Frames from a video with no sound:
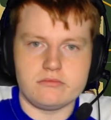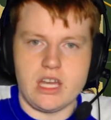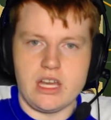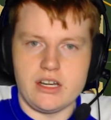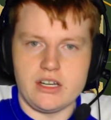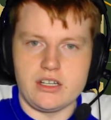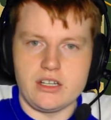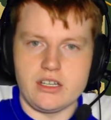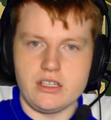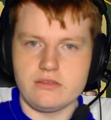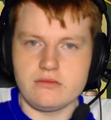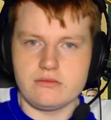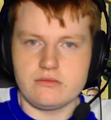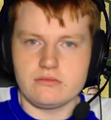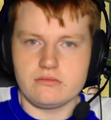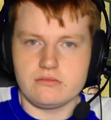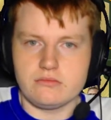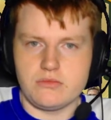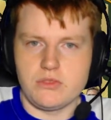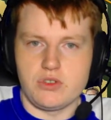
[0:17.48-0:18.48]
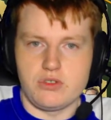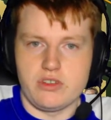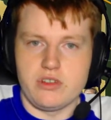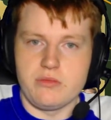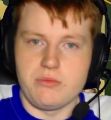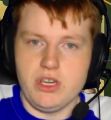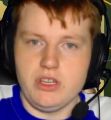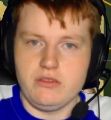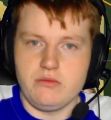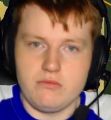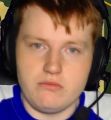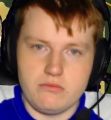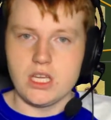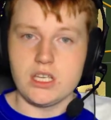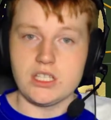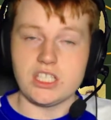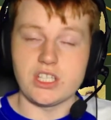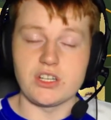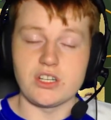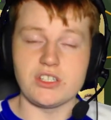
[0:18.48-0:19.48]
I don't know. Career mode?
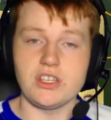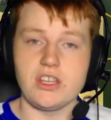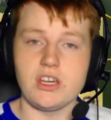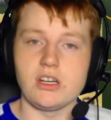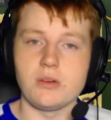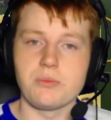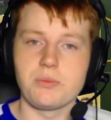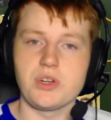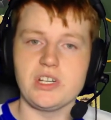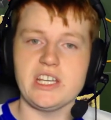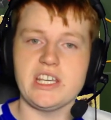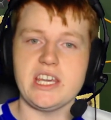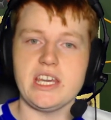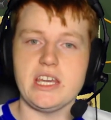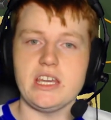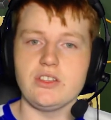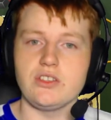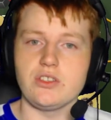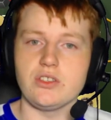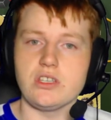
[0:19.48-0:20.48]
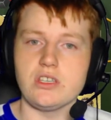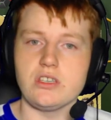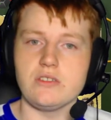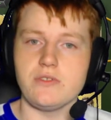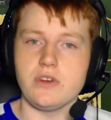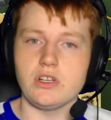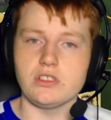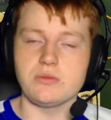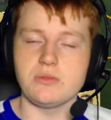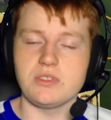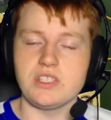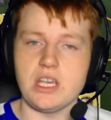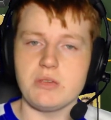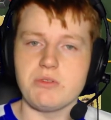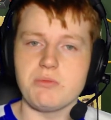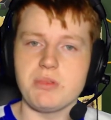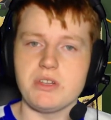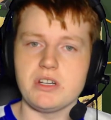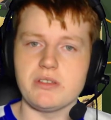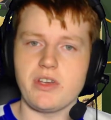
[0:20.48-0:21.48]
Seriously though, I'm pretty keen to give Ultimate
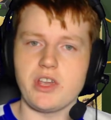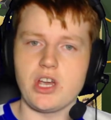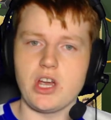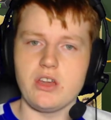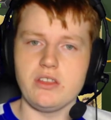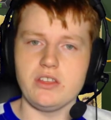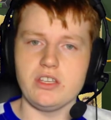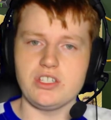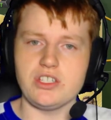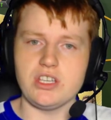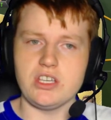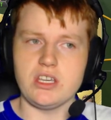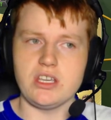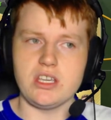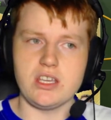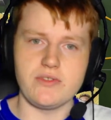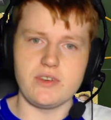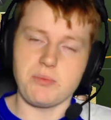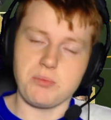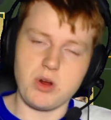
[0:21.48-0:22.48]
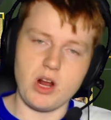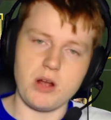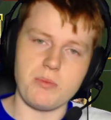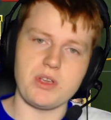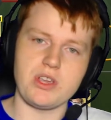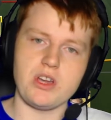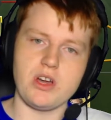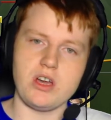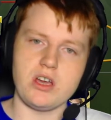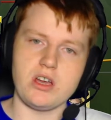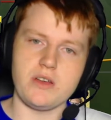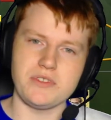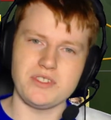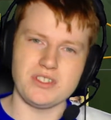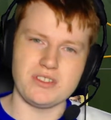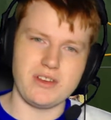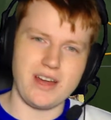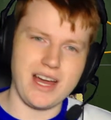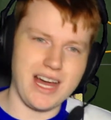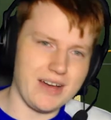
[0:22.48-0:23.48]
Team a bit of a go this year, give it a proper go. I've
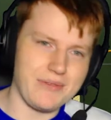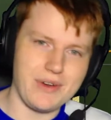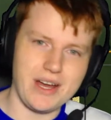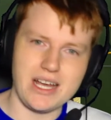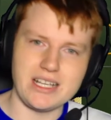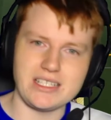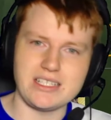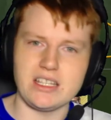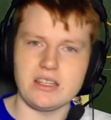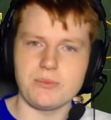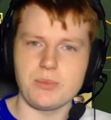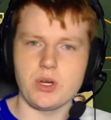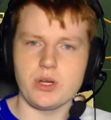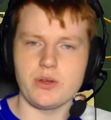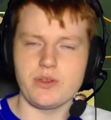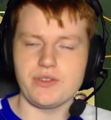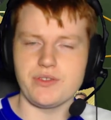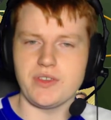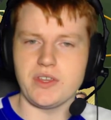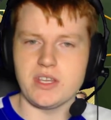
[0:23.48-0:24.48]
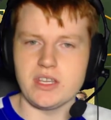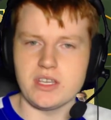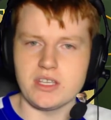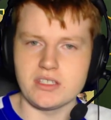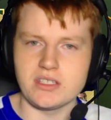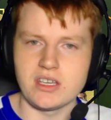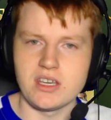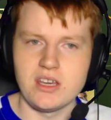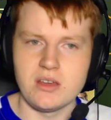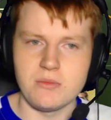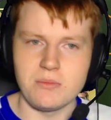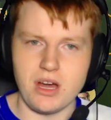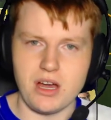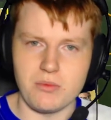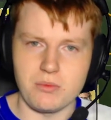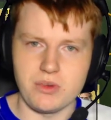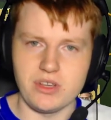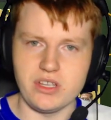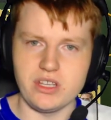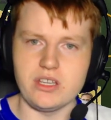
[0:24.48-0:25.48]
sort of half-assed it in the previous few years, but
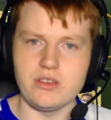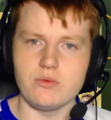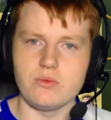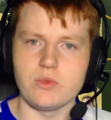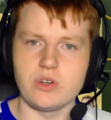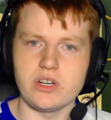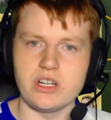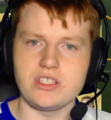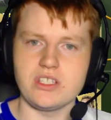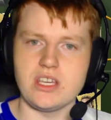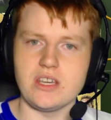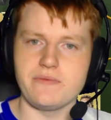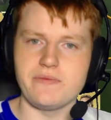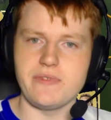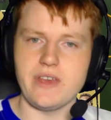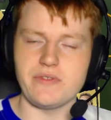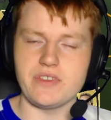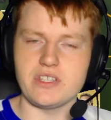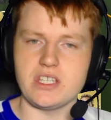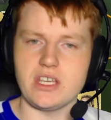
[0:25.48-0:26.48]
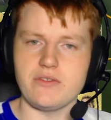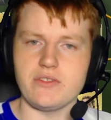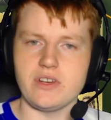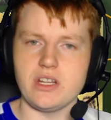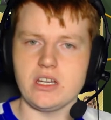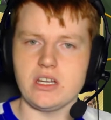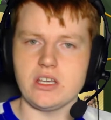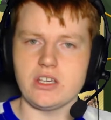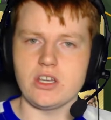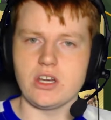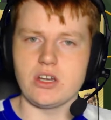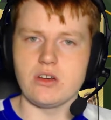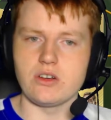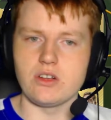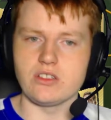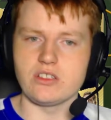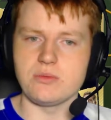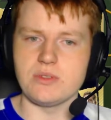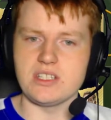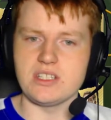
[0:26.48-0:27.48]
I'm really wanting to give FIFA 17 a go
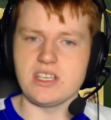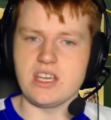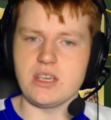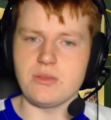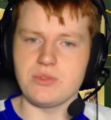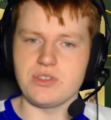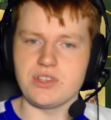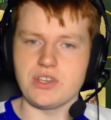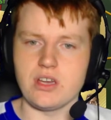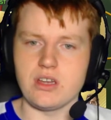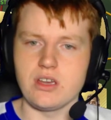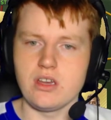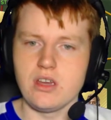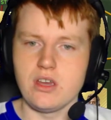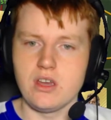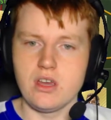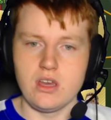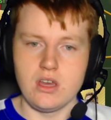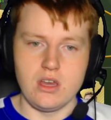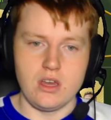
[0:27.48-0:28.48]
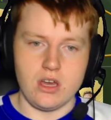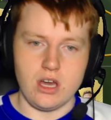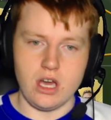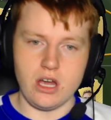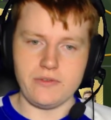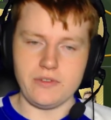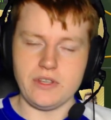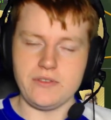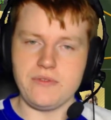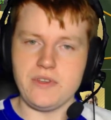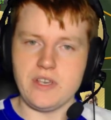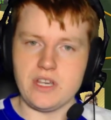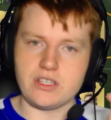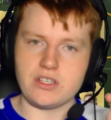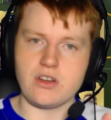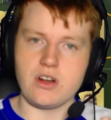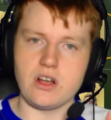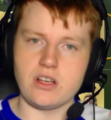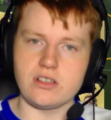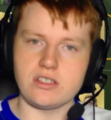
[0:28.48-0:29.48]
on Ultimate Team. So hopefully,
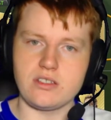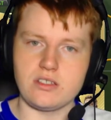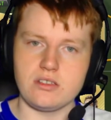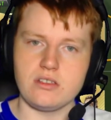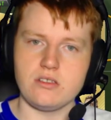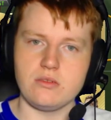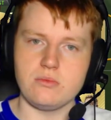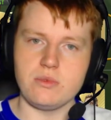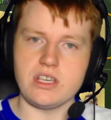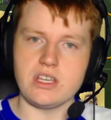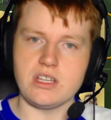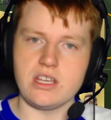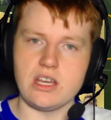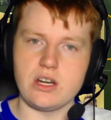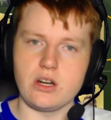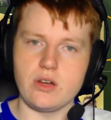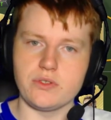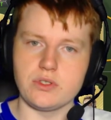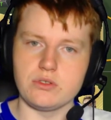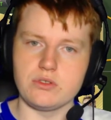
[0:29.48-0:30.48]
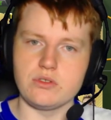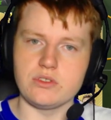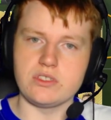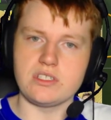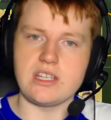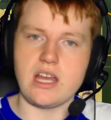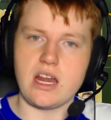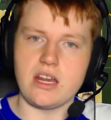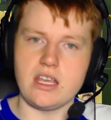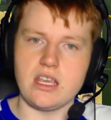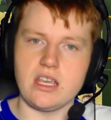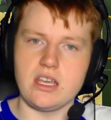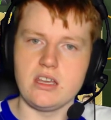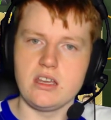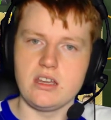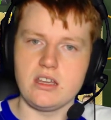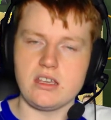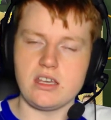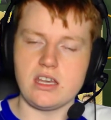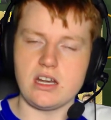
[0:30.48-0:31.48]
fingers crossed, we can get off to a good start here,
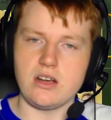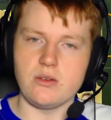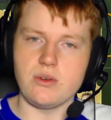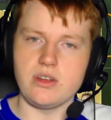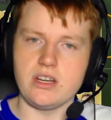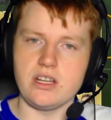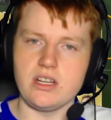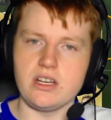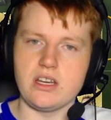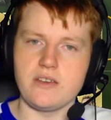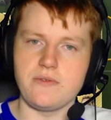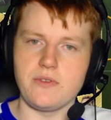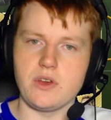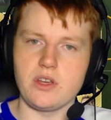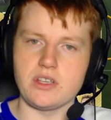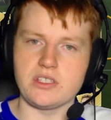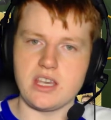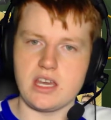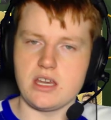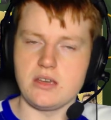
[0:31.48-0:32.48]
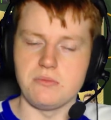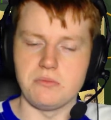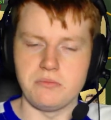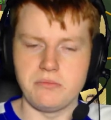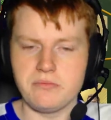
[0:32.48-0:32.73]
get our win in our first game.